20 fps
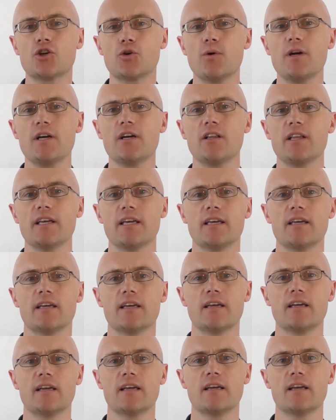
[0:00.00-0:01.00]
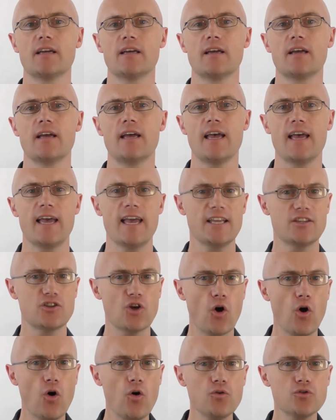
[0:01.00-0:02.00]
quickly, it
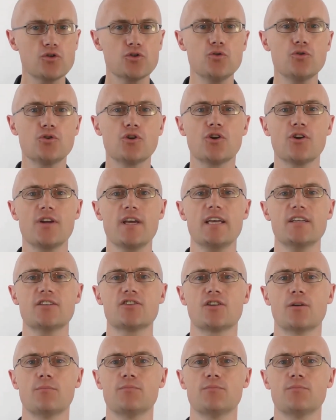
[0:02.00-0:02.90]
also creates some